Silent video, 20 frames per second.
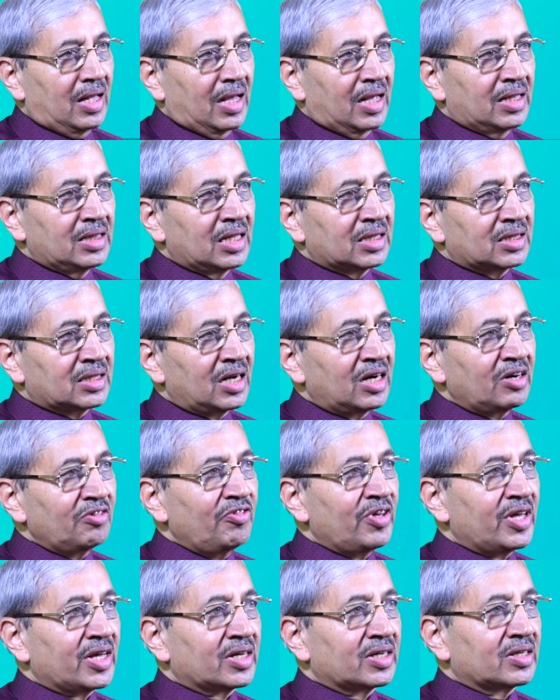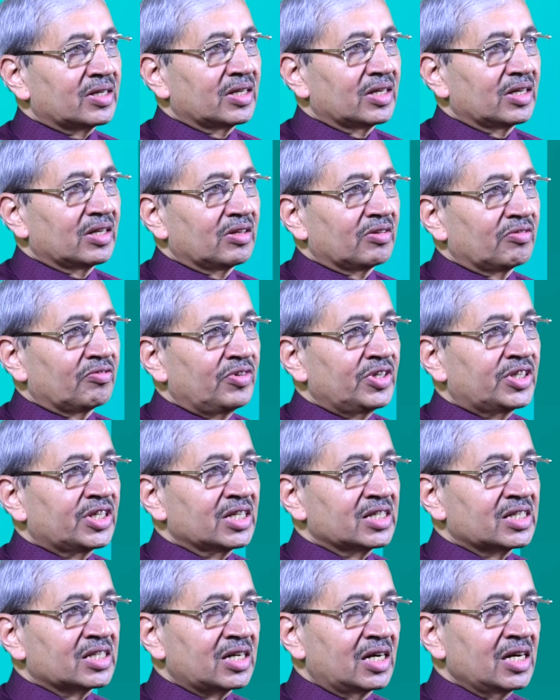In the third week, we
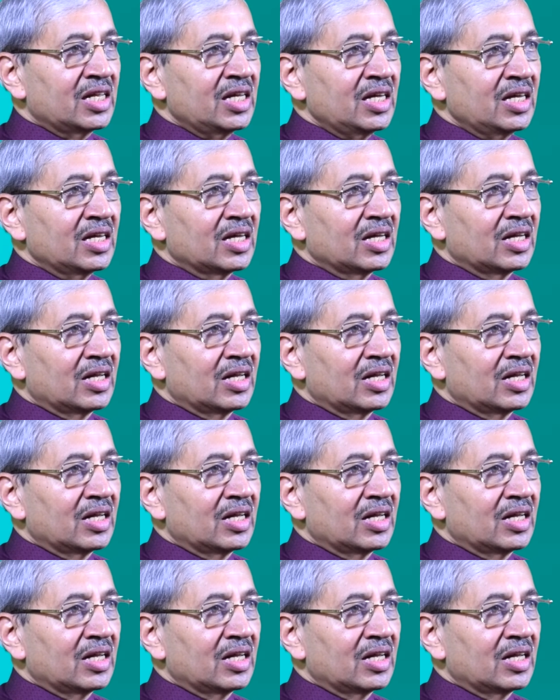shall study